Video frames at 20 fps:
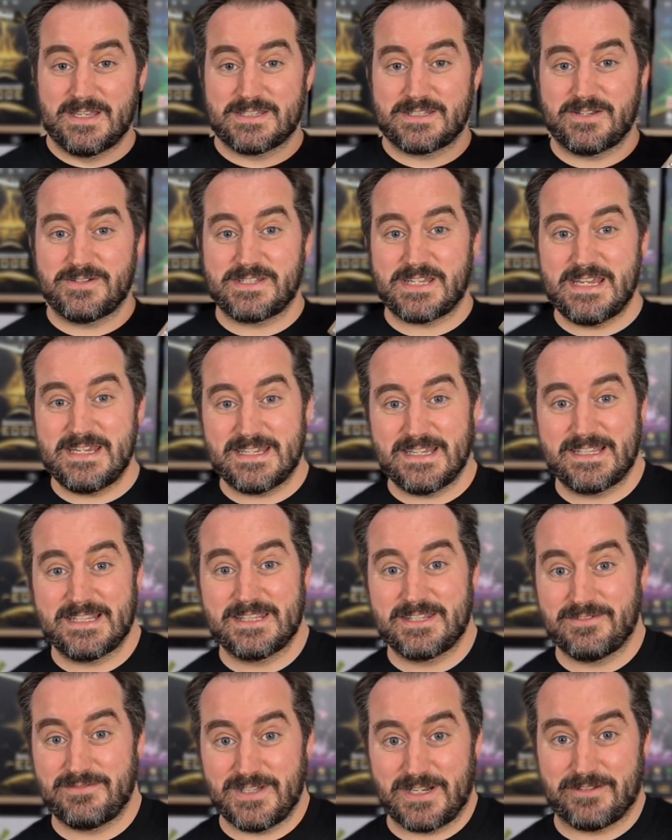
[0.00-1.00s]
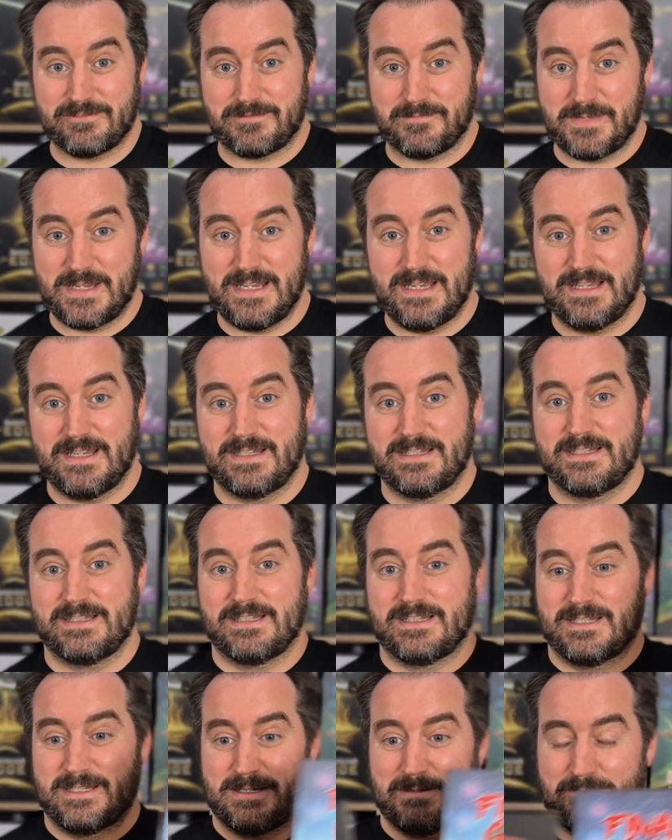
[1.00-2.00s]
So taking the villain from here,
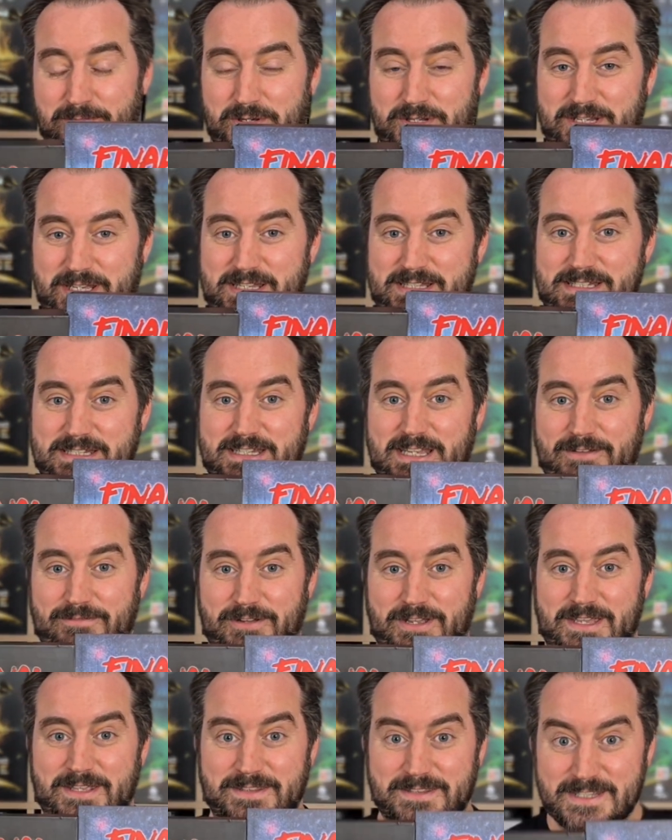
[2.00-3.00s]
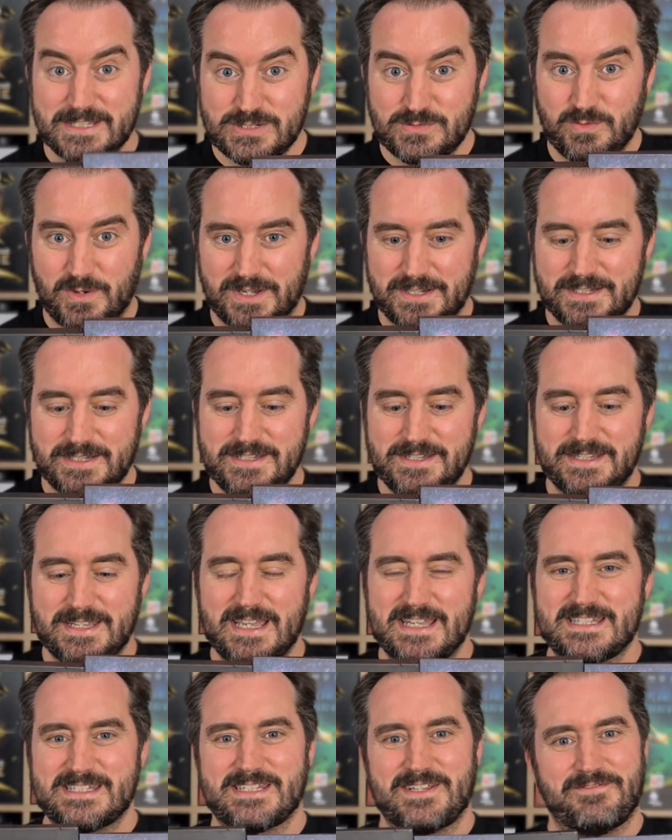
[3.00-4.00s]
putting it together in this one, and you
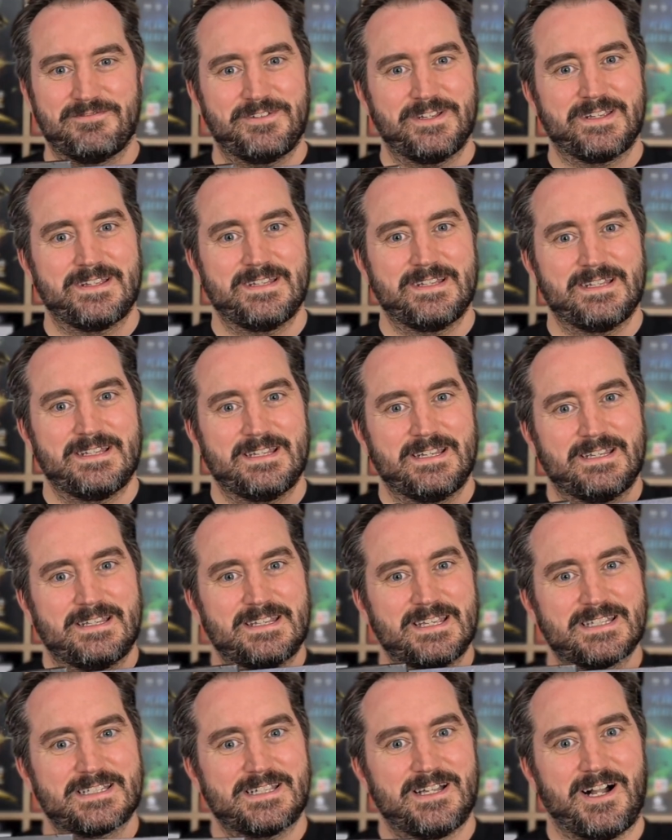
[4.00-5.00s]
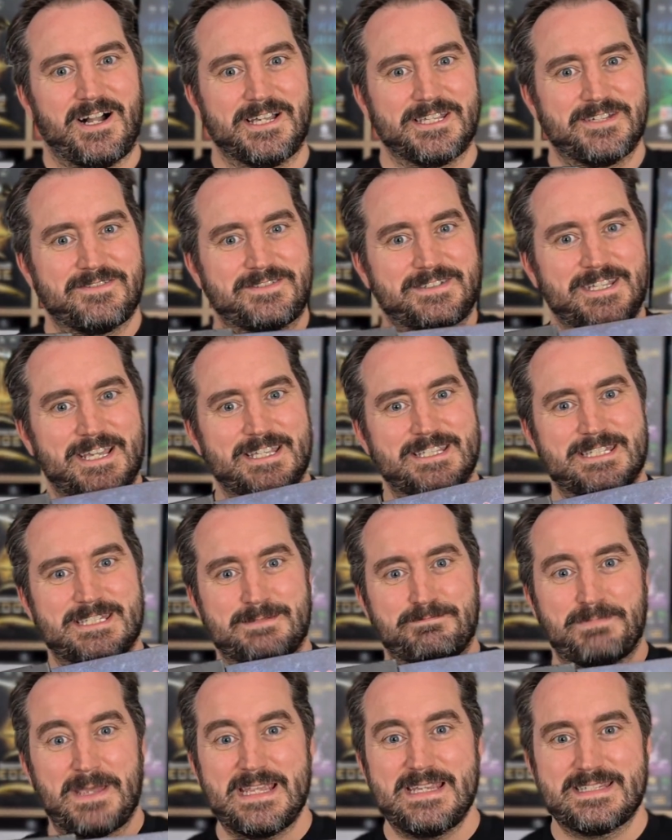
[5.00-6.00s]
get something that's kind of Dead
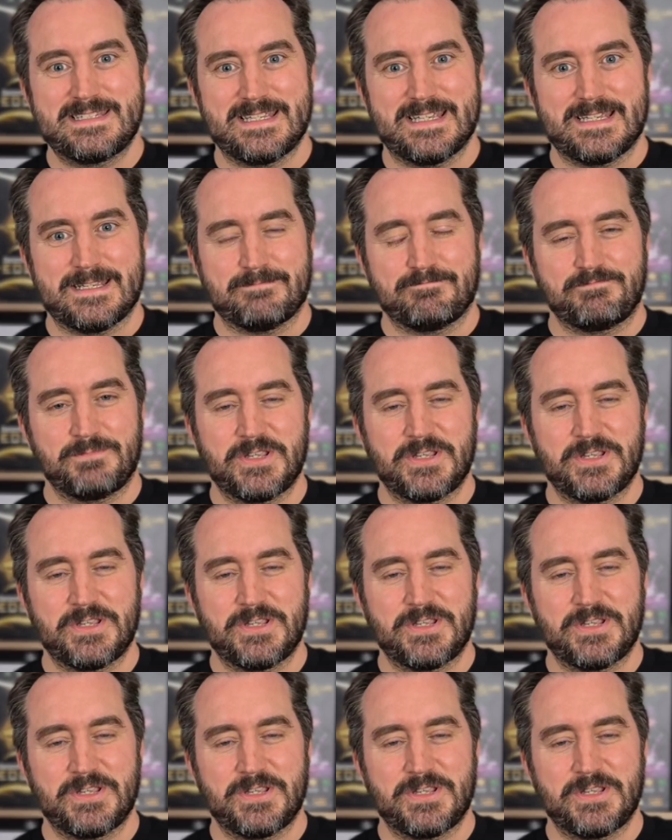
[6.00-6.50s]
Spacey.